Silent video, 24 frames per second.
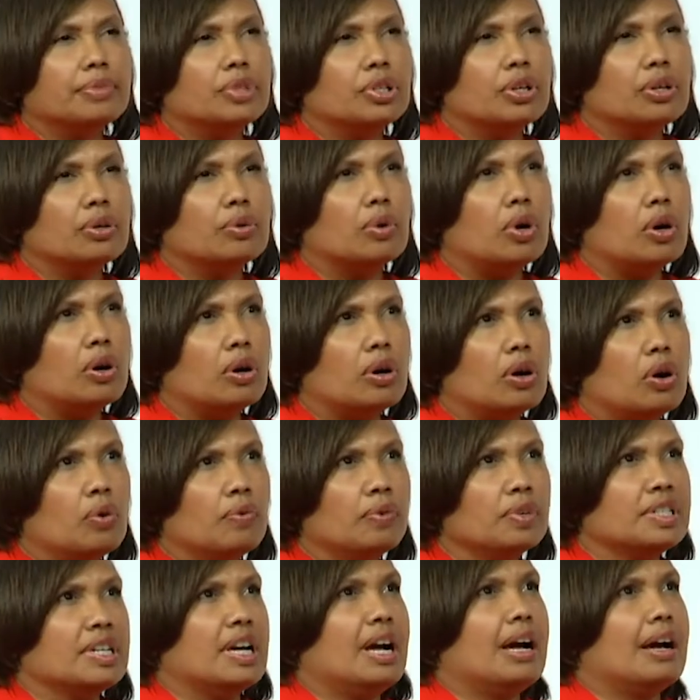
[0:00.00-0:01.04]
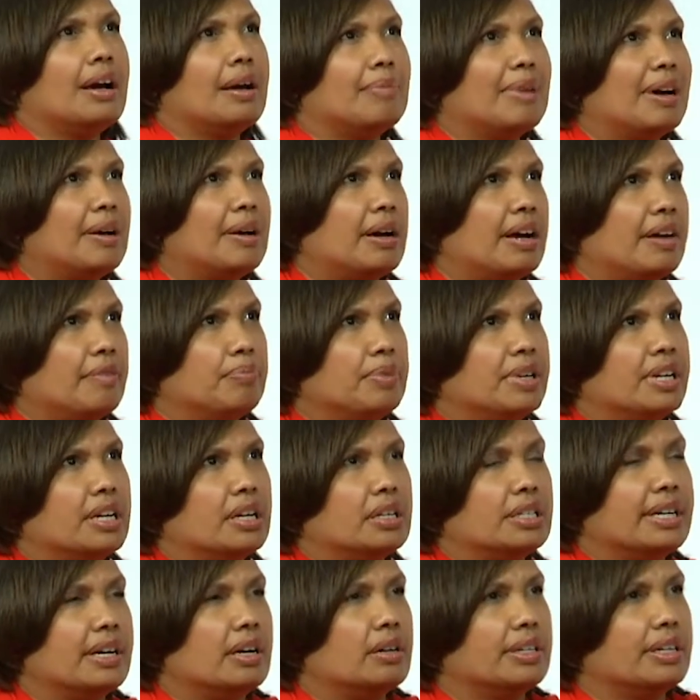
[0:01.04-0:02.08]
You know, over time, I've been
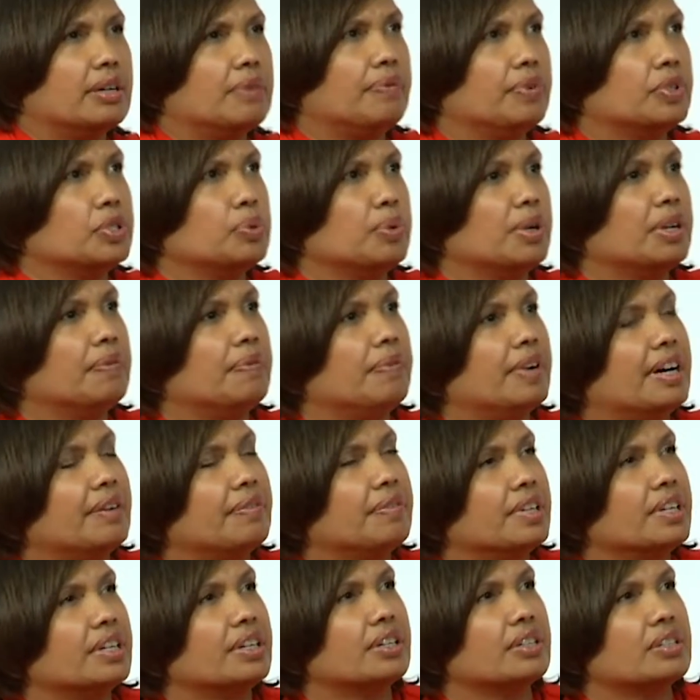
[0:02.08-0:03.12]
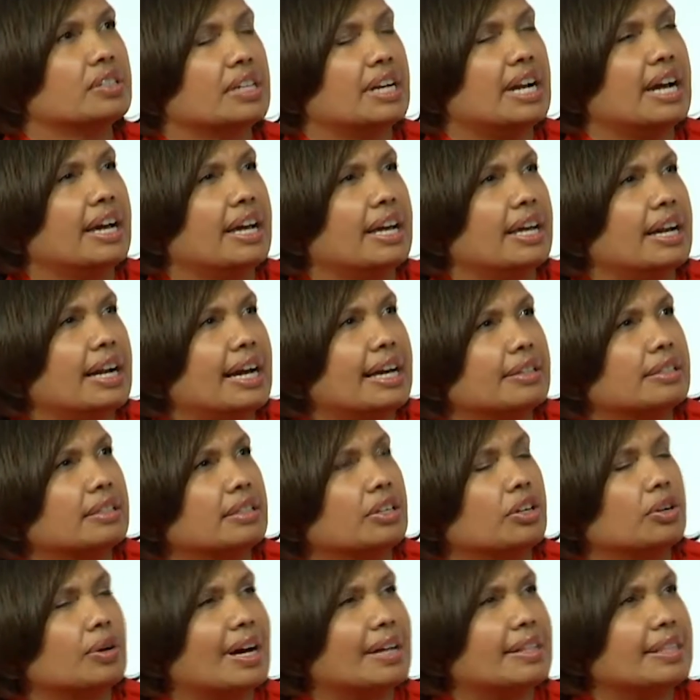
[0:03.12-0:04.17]
at Dow now for 25 years, and
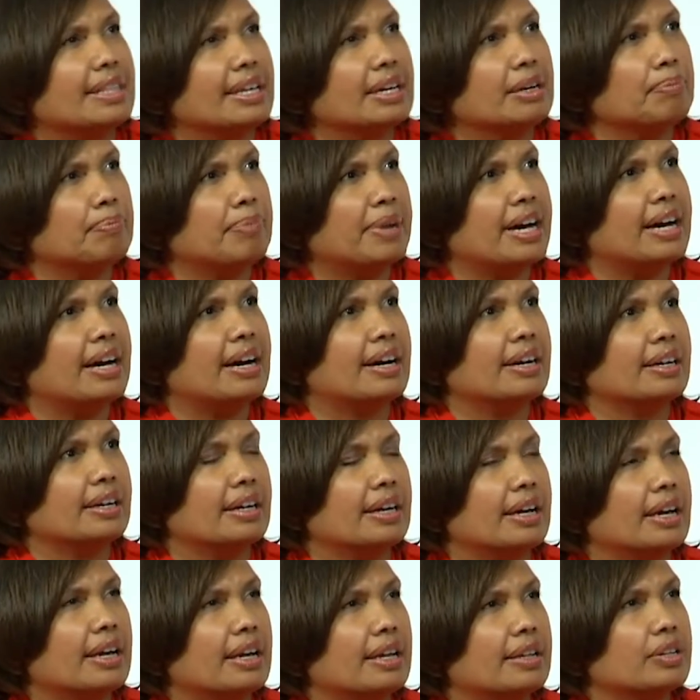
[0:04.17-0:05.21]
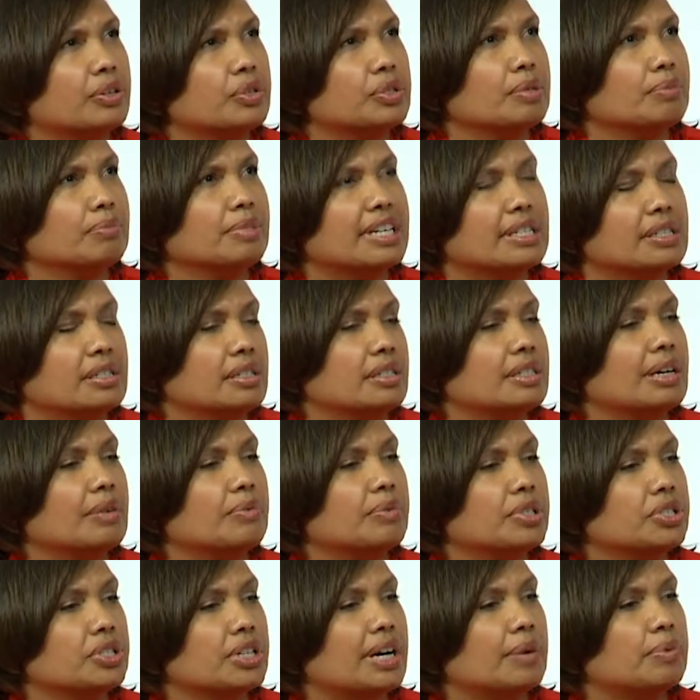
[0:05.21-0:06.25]
I think back, and there's some lessons I
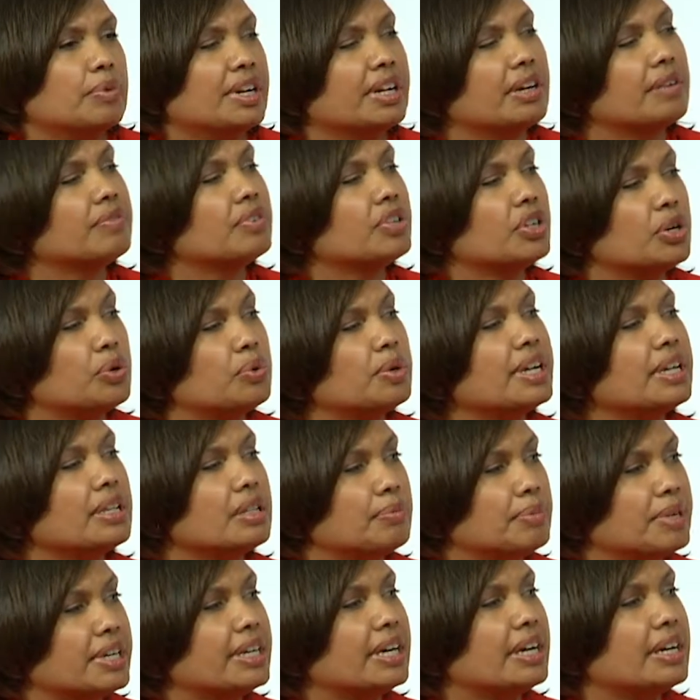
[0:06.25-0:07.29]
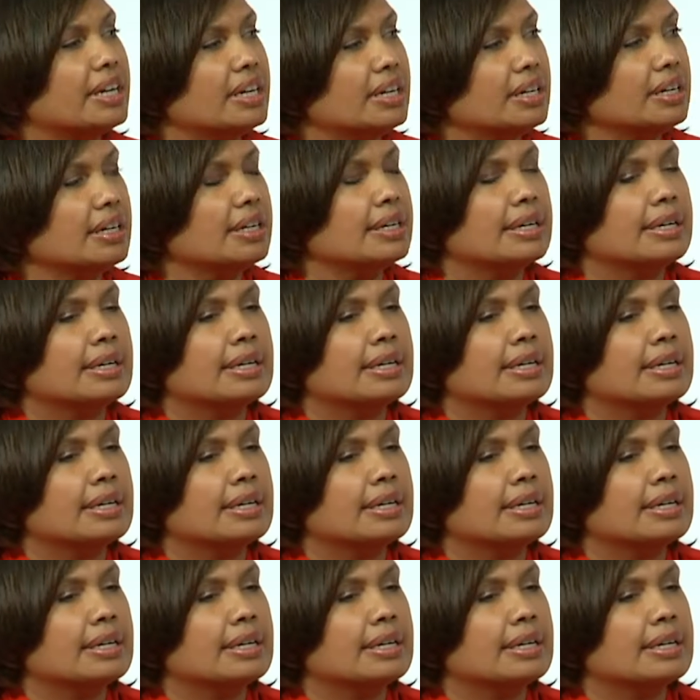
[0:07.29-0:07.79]
wish I would have known in the beginning.